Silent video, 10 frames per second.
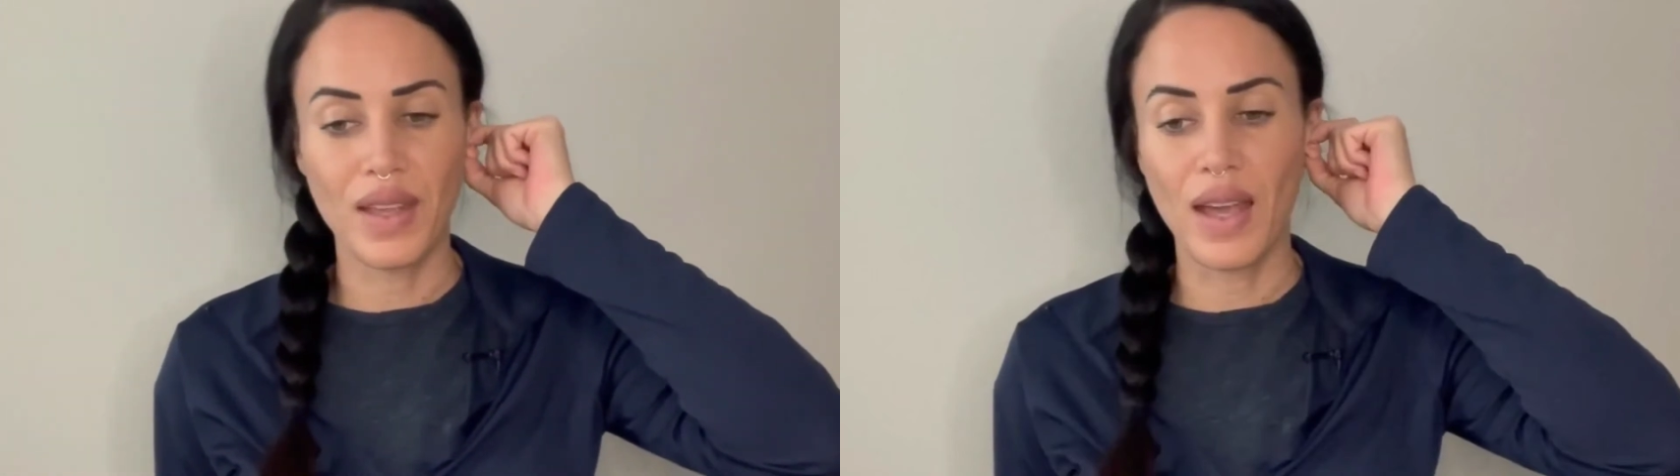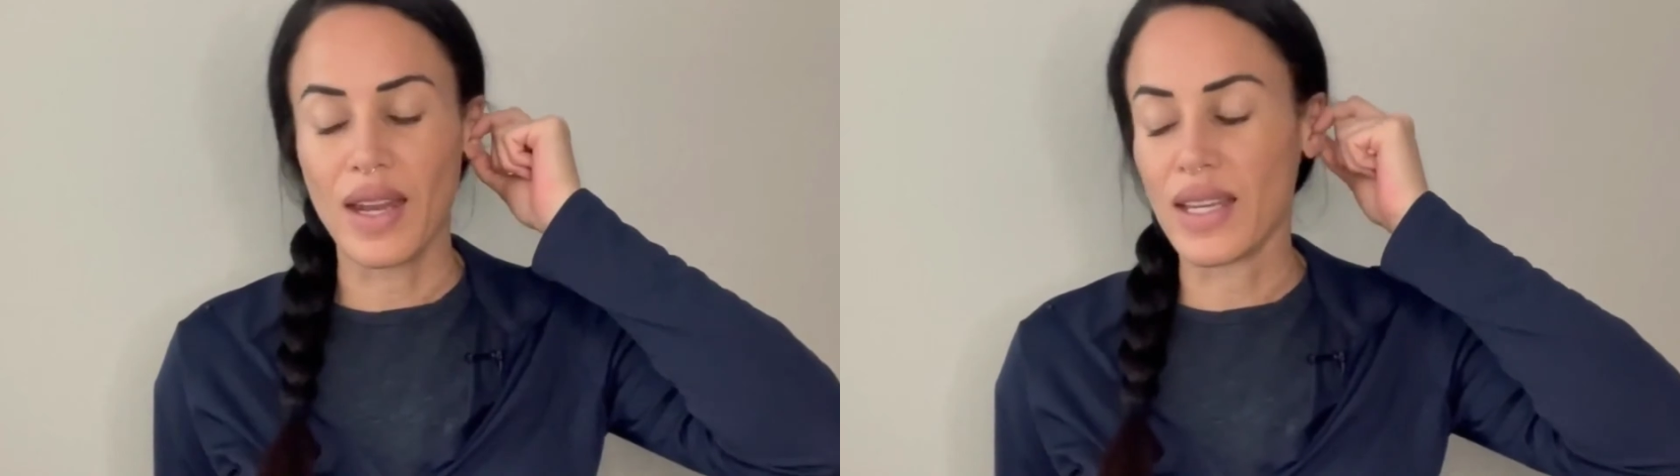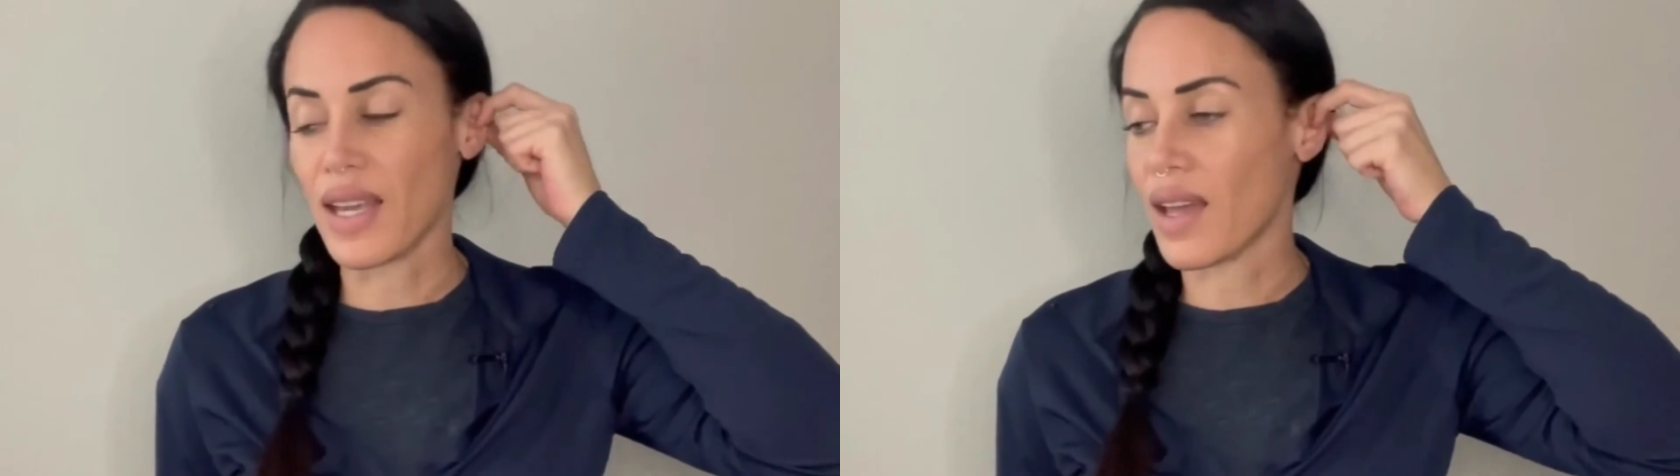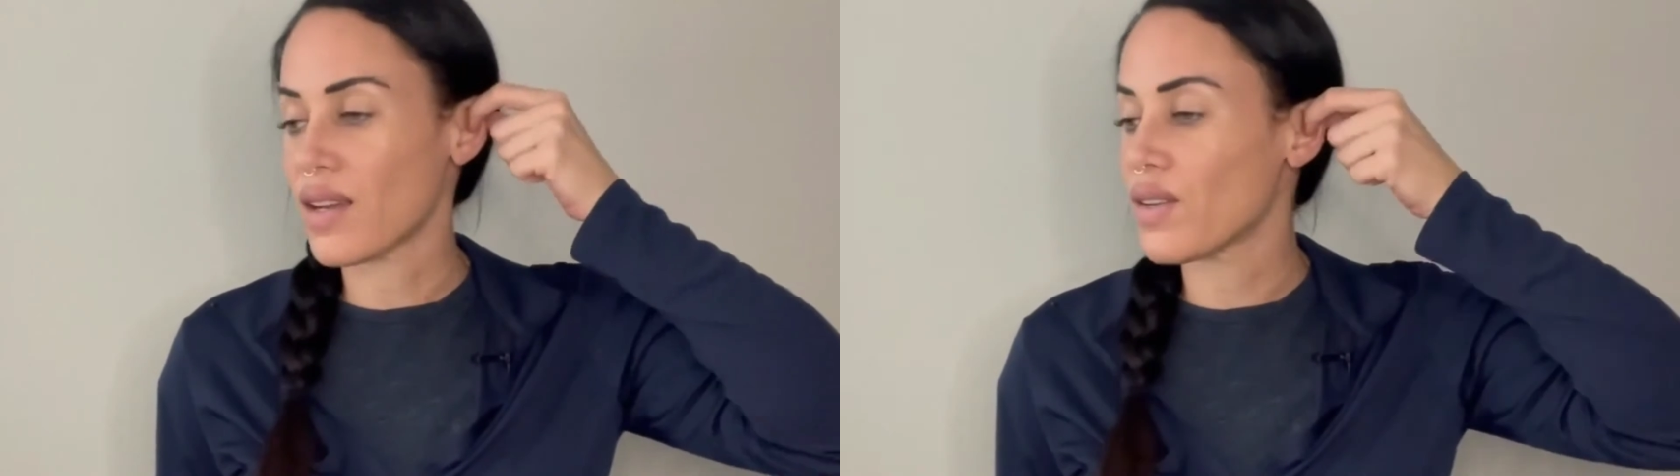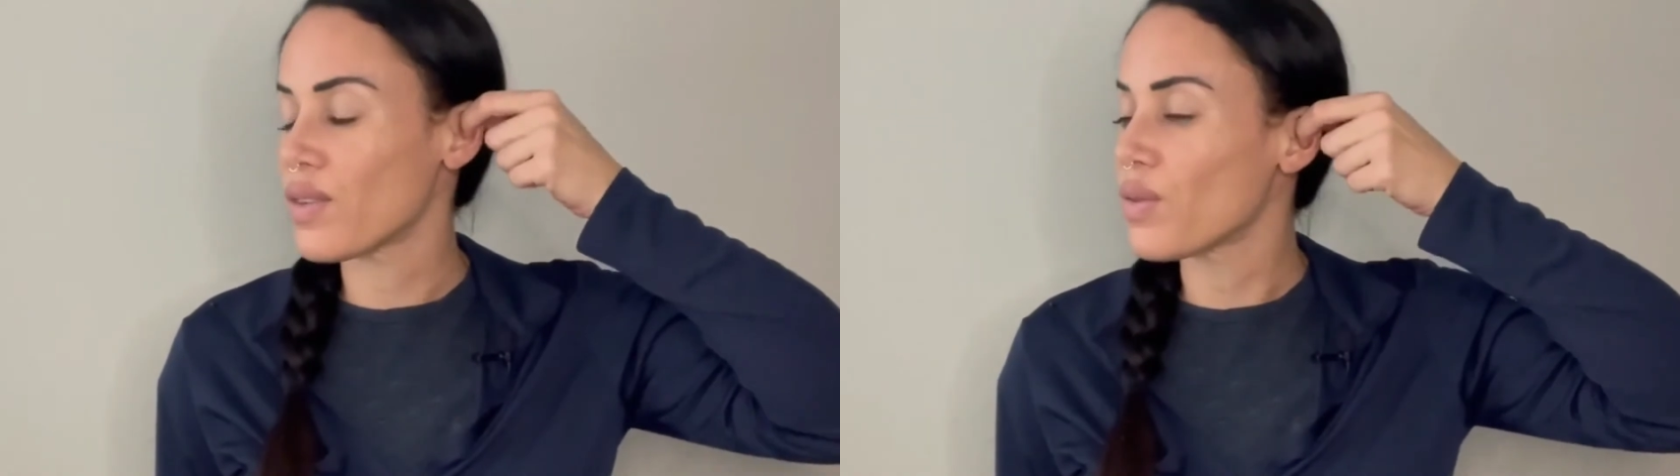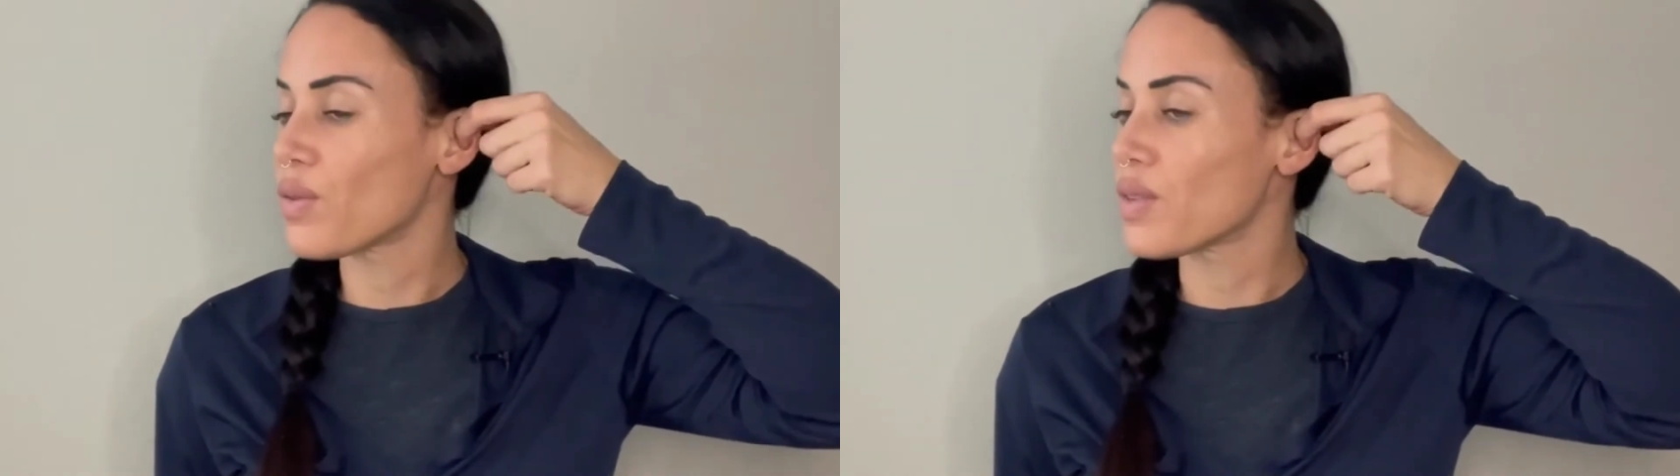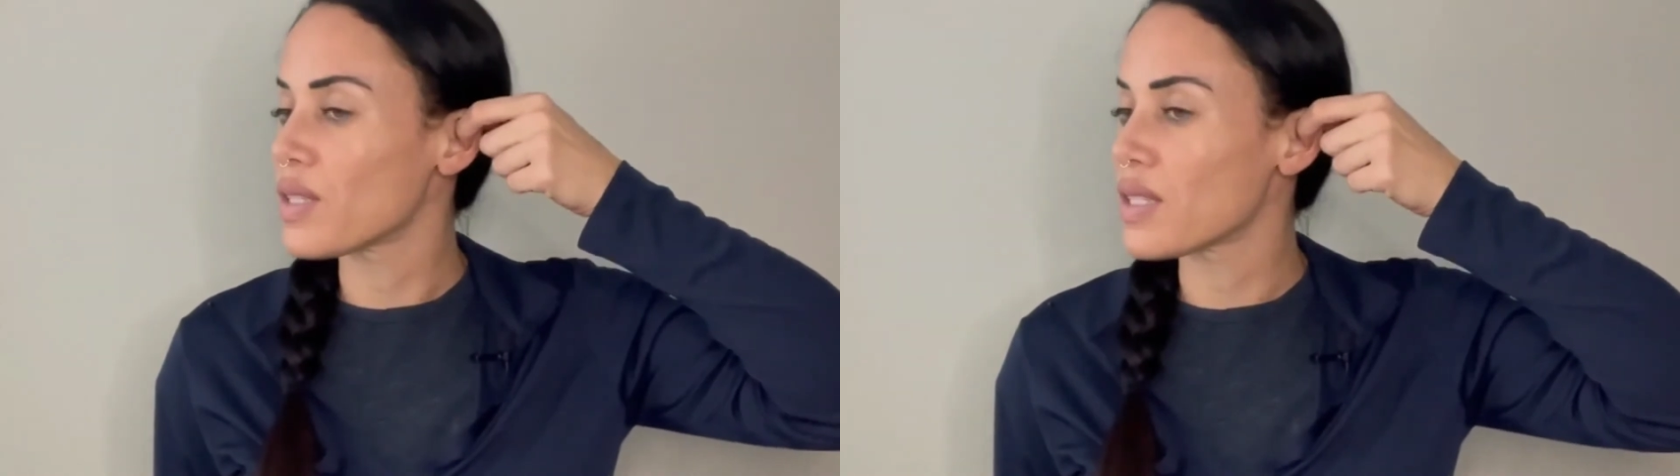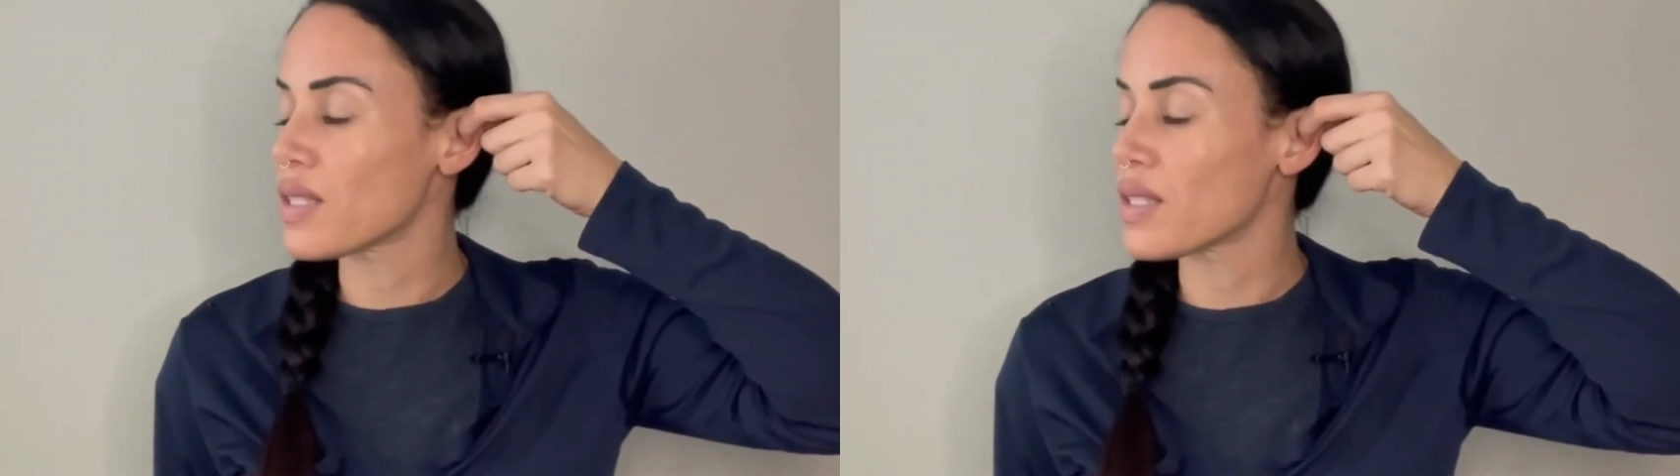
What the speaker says: And again, this